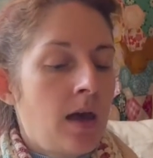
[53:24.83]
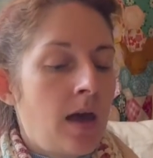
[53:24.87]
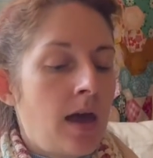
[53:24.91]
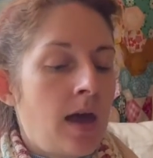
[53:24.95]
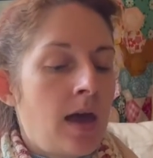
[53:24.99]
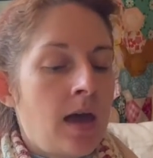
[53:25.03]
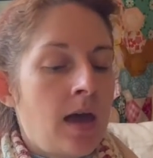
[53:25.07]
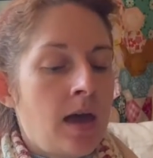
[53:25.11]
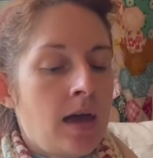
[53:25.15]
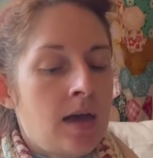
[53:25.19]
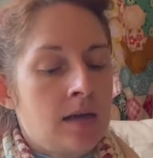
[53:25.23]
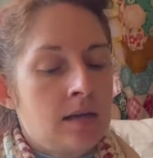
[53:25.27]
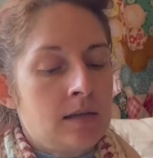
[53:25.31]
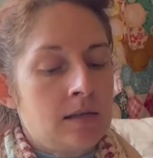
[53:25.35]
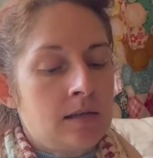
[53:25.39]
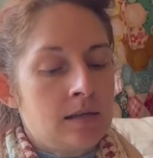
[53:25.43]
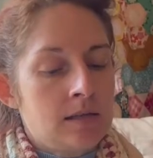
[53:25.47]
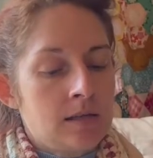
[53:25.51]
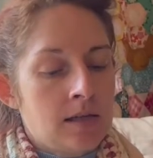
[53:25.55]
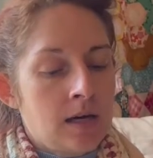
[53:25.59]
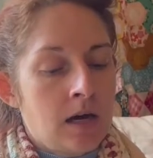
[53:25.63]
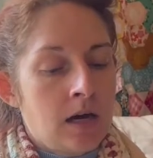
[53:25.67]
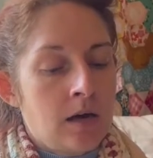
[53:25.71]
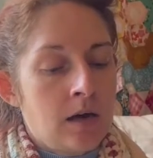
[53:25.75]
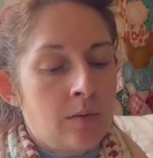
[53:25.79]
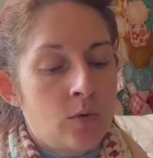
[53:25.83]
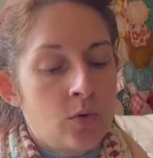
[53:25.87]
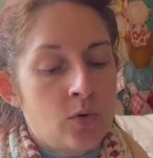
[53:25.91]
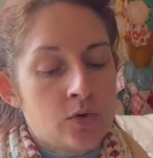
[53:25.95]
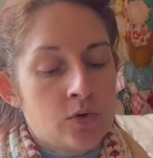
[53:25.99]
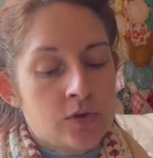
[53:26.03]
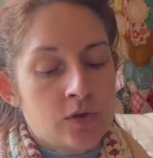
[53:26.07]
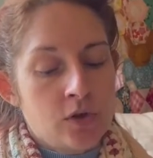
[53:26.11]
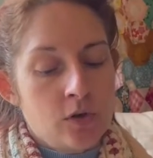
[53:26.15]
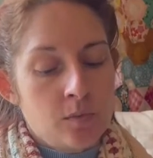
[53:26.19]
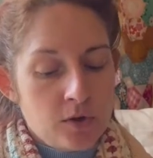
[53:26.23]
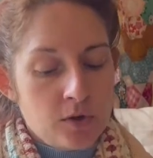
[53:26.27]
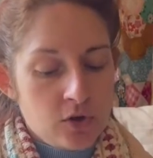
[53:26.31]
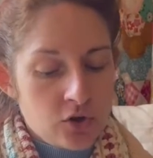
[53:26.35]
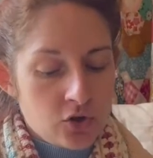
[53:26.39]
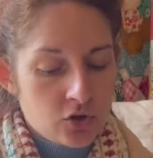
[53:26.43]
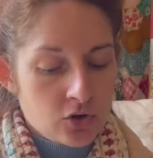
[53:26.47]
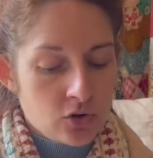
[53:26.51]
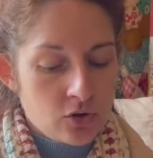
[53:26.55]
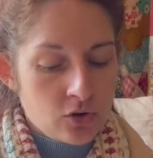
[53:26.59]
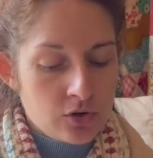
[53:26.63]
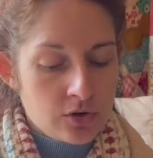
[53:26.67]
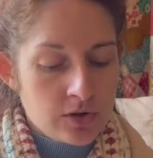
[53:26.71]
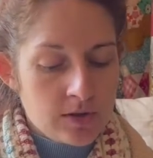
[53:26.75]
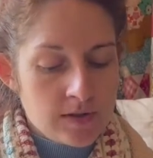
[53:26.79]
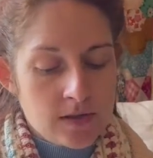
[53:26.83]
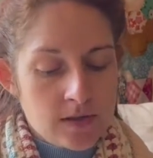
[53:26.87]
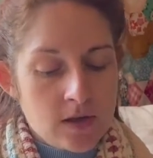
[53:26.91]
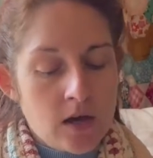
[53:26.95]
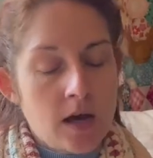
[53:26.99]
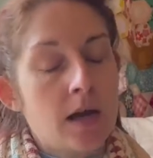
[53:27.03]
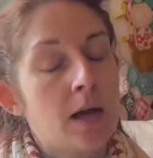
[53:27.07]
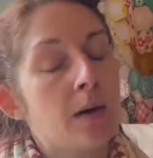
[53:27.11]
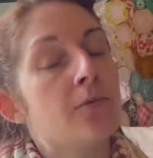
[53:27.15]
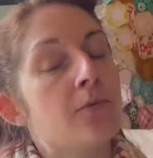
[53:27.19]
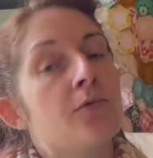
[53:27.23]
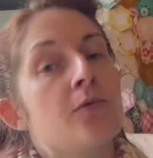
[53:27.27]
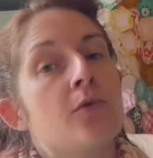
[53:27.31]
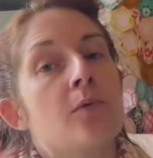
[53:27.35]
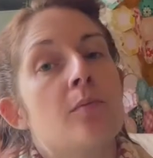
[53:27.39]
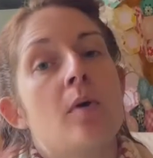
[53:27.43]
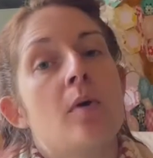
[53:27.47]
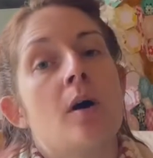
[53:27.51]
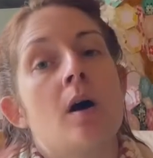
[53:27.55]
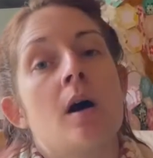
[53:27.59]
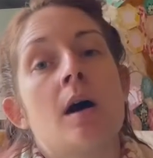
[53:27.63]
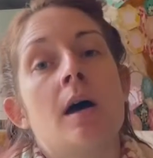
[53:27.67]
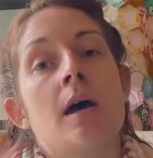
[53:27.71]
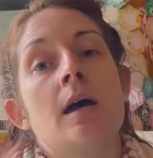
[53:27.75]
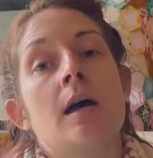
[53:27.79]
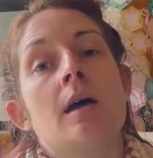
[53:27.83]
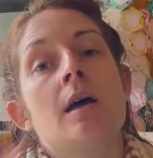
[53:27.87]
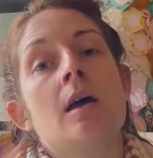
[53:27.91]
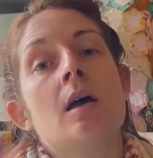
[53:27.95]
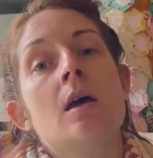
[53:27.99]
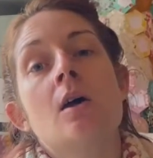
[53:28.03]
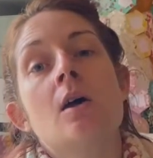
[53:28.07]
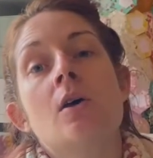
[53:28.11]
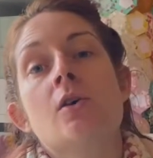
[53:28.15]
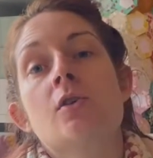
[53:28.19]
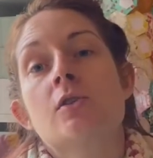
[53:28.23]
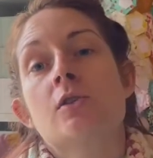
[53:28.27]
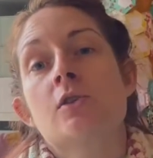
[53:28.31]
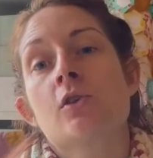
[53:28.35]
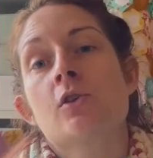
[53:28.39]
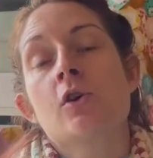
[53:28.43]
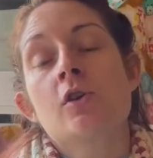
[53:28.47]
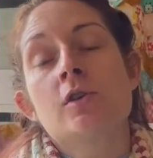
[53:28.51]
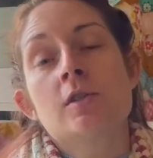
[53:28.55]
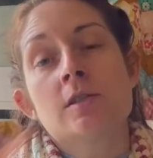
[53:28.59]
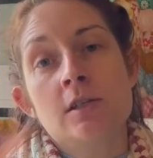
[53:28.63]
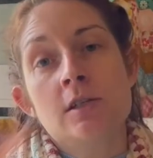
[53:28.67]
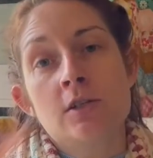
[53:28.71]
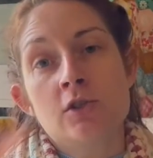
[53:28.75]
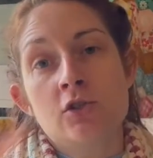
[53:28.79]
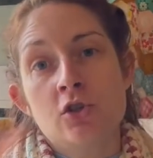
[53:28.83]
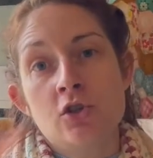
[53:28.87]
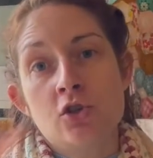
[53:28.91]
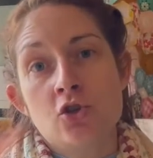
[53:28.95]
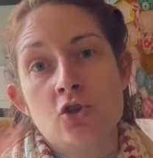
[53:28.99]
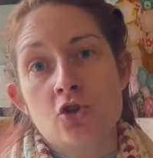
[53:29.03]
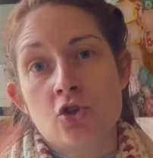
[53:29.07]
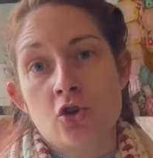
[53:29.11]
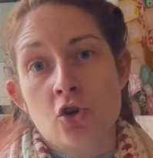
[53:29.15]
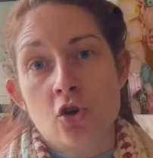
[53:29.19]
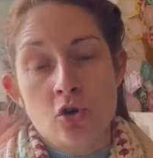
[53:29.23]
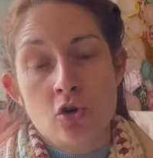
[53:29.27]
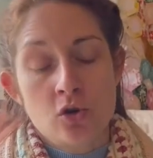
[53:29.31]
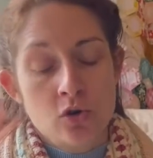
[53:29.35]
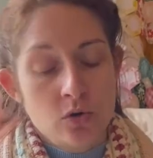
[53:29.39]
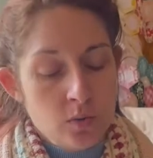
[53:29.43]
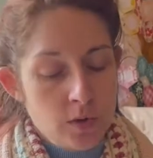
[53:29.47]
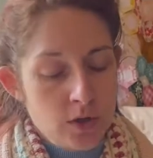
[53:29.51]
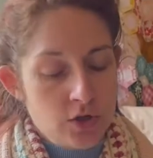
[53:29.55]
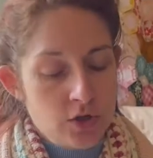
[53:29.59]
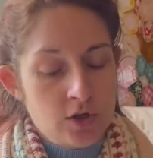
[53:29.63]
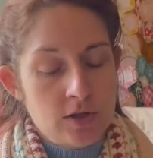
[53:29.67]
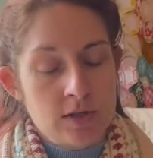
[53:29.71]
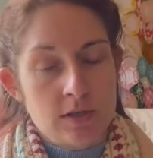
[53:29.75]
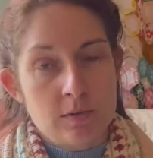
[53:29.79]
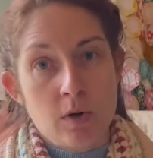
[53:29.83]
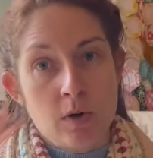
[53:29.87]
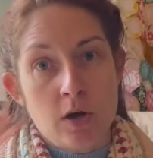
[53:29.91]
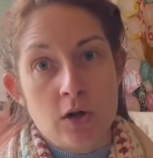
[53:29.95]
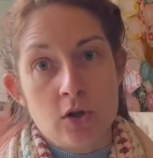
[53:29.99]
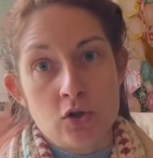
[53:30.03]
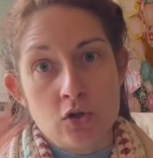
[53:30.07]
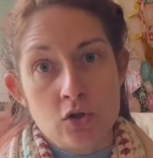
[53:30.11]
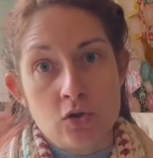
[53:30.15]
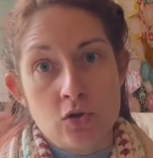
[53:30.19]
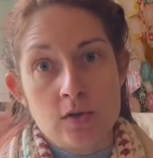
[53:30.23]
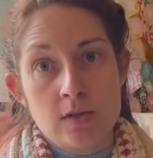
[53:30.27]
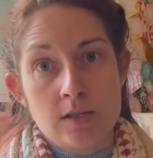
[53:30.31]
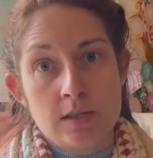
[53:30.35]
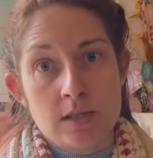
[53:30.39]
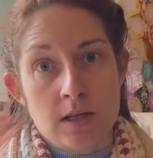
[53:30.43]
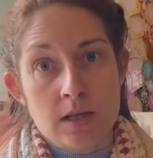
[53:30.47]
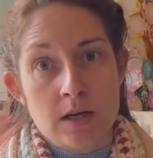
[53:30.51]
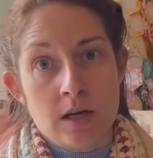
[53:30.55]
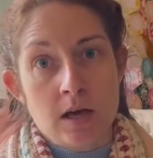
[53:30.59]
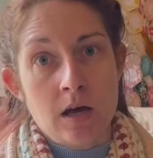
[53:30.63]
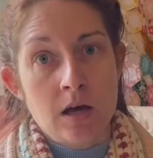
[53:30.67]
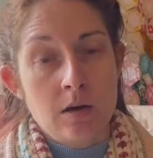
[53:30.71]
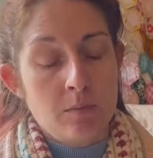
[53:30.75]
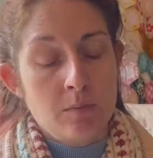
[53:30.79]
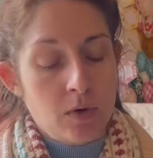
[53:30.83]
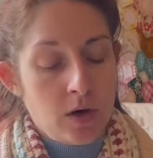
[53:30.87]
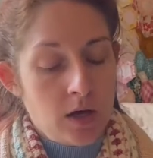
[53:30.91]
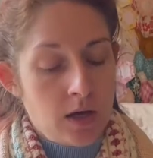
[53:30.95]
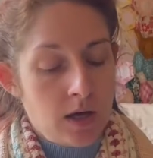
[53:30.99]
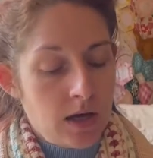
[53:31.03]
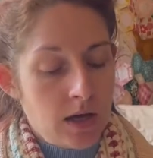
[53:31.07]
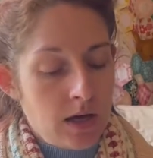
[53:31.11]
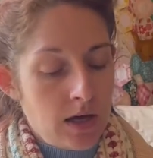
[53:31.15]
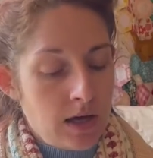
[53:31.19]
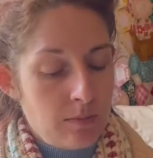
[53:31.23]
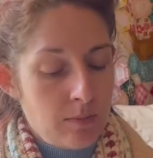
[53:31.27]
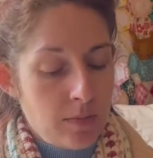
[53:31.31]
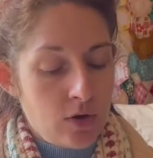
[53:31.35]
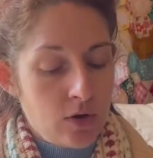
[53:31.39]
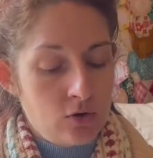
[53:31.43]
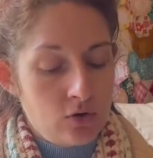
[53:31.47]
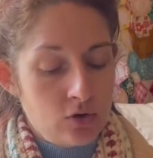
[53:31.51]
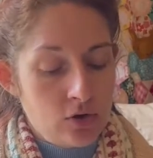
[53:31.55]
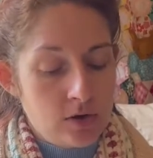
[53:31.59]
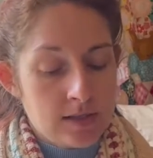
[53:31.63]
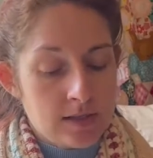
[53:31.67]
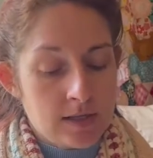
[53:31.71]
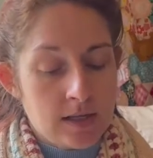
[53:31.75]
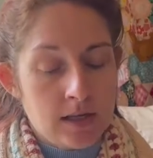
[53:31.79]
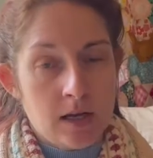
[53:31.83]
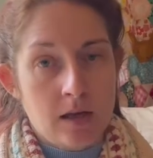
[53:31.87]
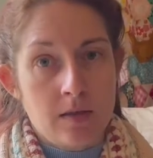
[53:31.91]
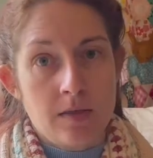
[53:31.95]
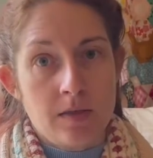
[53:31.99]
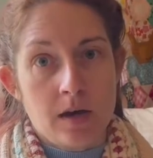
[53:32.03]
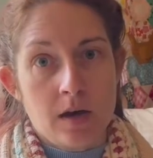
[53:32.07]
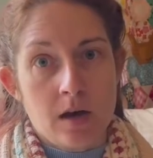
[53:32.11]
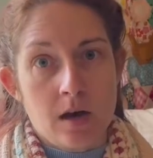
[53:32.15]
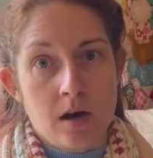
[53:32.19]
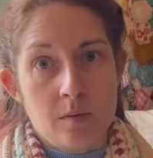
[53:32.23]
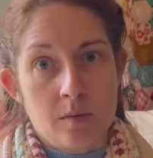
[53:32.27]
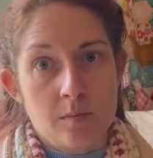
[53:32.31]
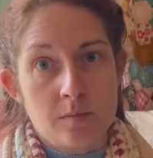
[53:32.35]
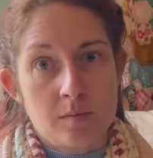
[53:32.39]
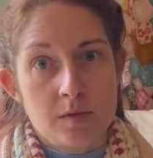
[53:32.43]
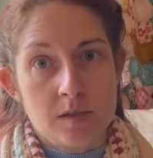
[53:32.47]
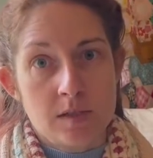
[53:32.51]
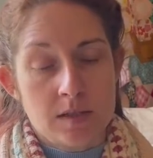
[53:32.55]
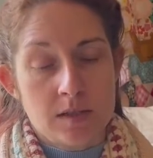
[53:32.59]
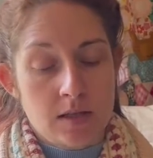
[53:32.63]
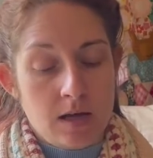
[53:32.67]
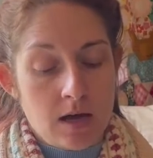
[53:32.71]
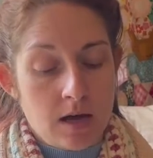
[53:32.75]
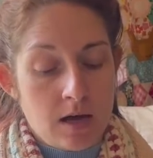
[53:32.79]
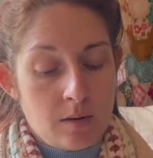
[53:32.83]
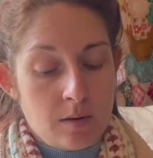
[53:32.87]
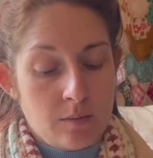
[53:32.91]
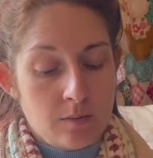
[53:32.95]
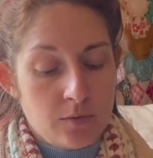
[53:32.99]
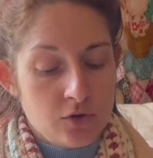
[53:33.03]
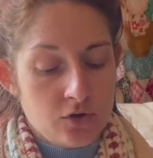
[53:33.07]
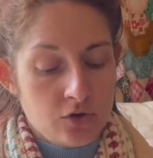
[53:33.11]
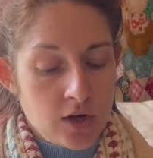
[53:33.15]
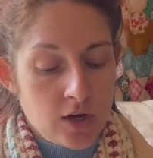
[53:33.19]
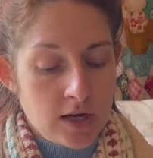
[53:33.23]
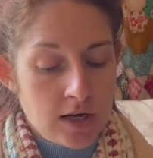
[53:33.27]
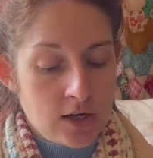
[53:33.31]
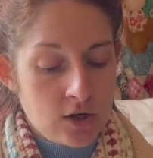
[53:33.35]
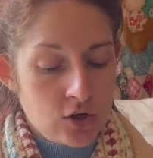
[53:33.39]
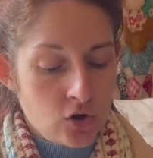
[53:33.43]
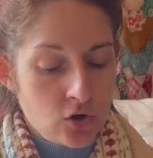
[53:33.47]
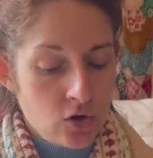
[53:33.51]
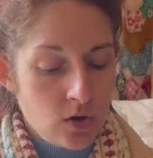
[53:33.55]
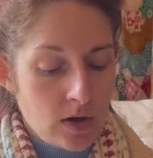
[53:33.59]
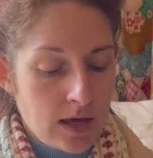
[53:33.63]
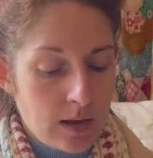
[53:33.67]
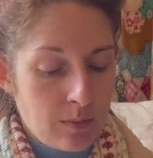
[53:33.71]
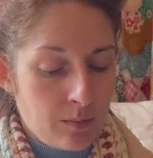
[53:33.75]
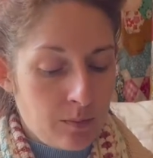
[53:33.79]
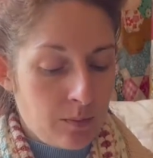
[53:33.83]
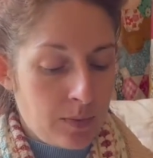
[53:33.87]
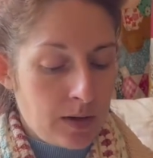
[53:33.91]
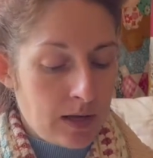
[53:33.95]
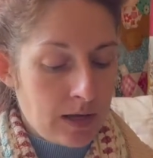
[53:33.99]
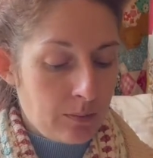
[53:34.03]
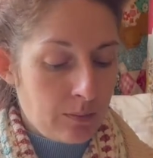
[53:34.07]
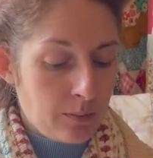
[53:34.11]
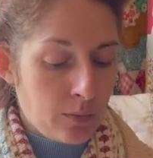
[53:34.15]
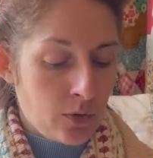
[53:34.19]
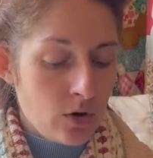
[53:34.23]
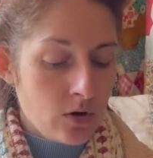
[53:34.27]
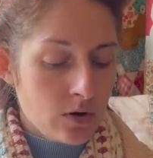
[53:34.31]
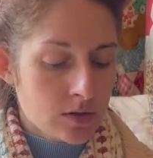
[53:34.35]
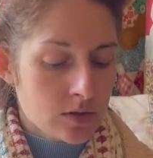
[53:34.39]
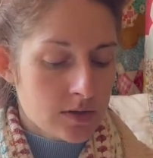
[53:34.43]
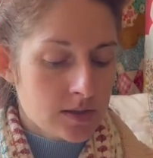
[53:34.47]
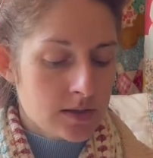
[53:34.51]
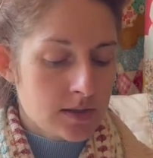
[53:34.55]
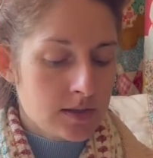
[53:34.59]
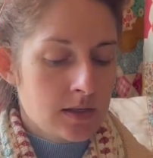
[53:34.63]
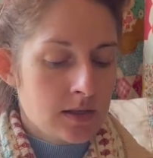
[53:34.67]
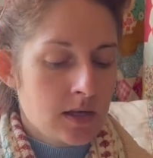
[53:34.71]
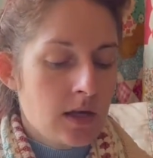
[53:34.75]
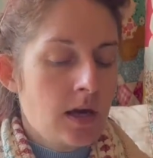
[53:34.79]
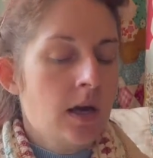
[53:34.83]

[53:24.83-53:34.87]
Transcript: And also be sure to sign up for my Slow Stitching Journal, which is my newsletter, my email newsletter that comes straight into your inbox.